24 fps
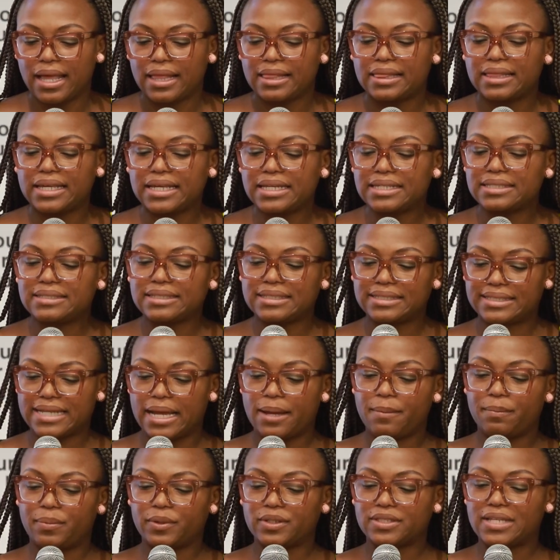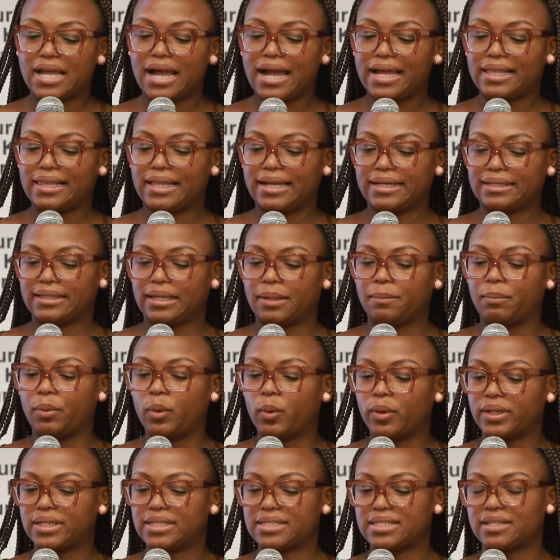These examples highlight the
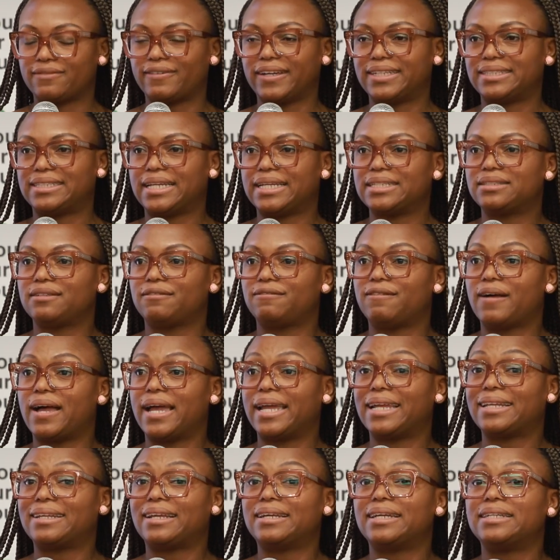importance of identifying